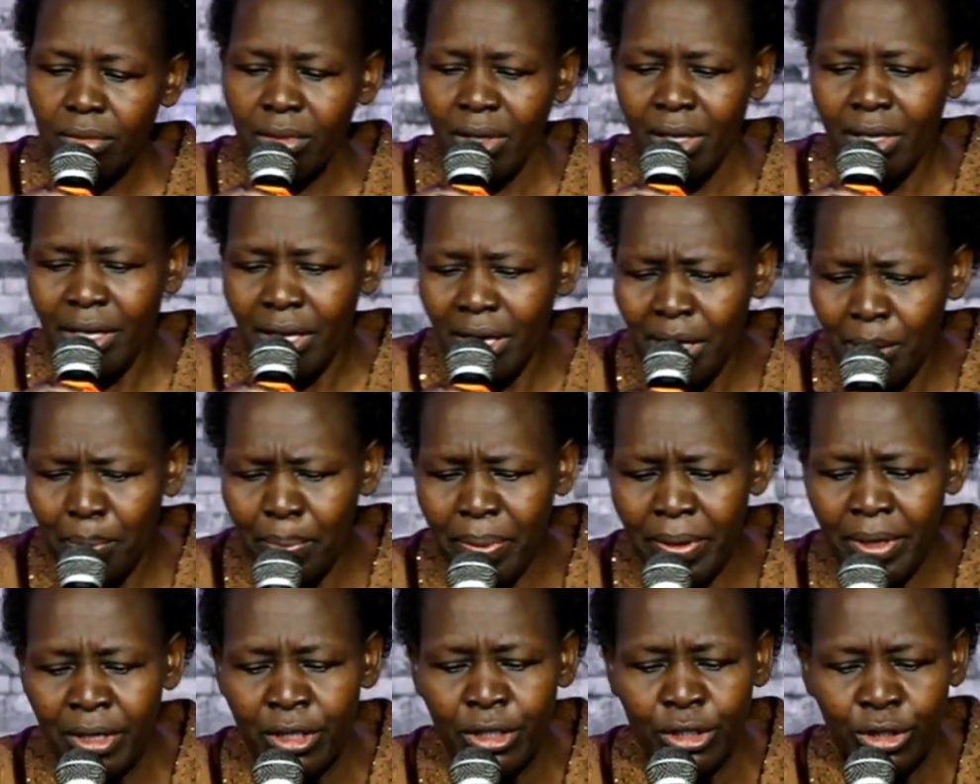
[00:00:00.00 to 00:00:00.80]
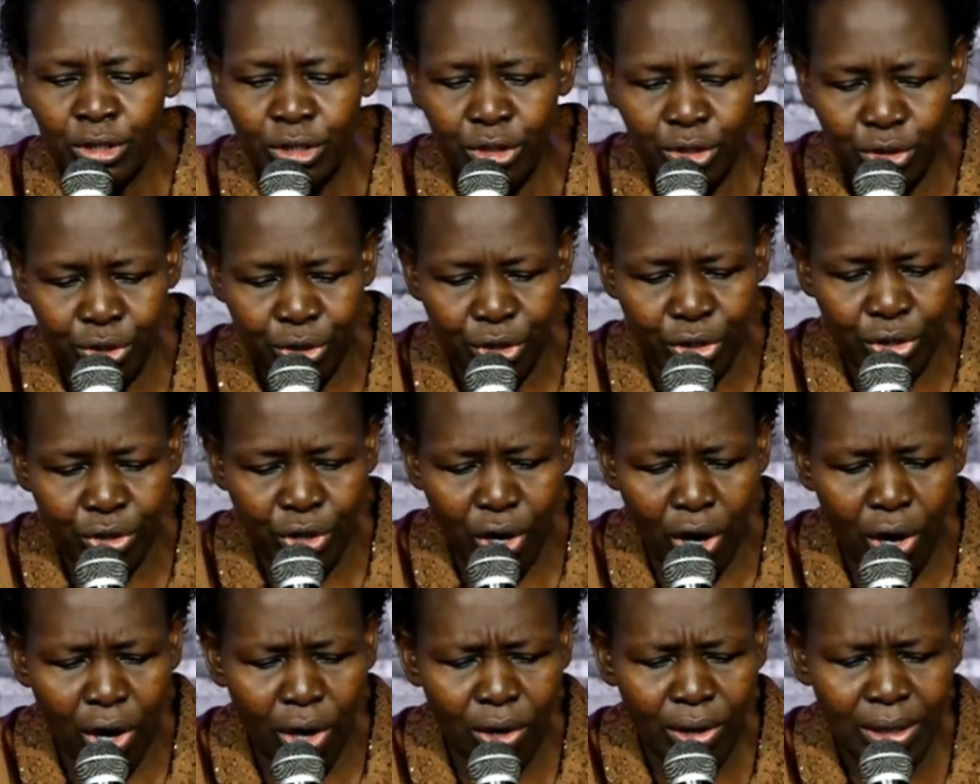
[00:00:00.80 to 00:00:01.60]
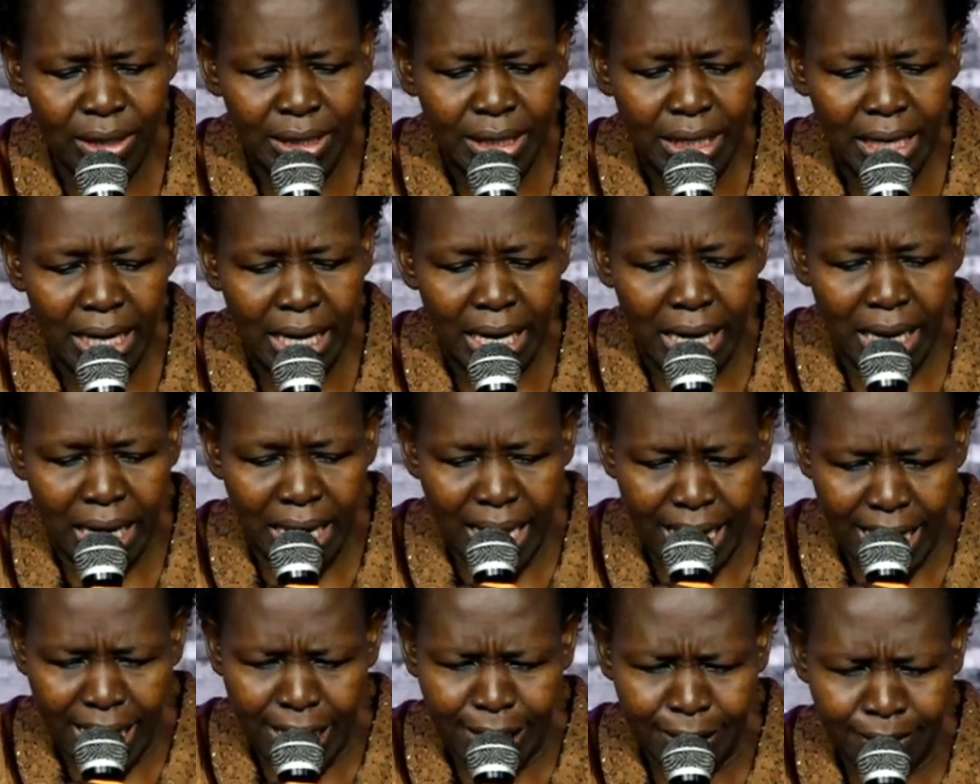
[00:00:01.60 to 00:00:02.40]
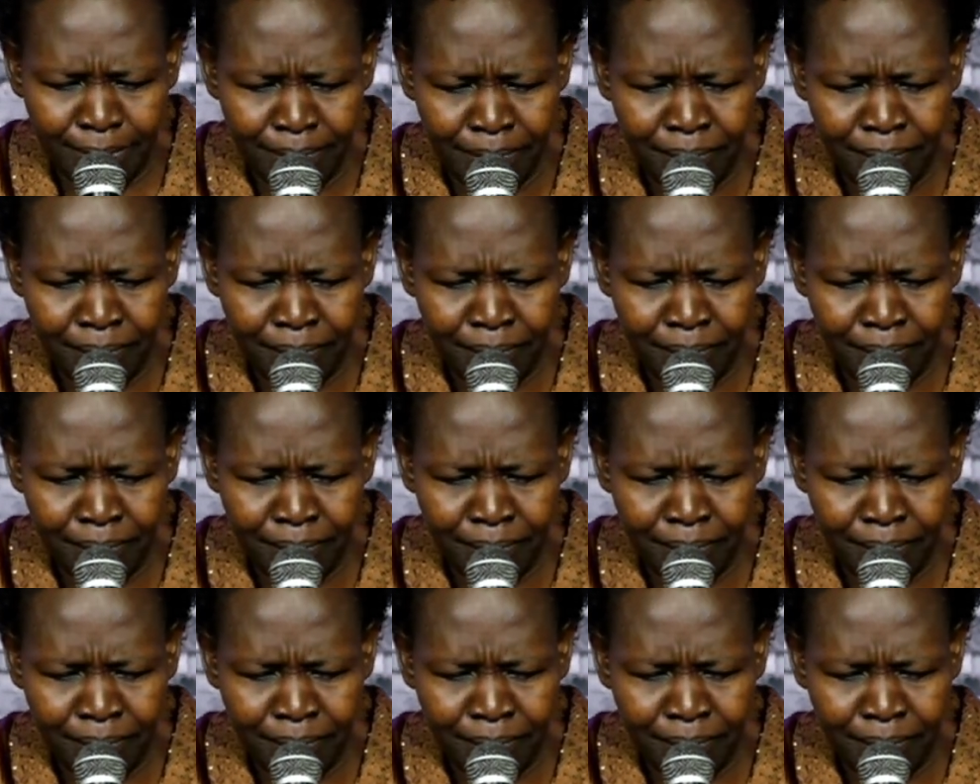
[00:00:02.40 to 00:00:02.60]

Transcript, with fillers: Keep to your lane.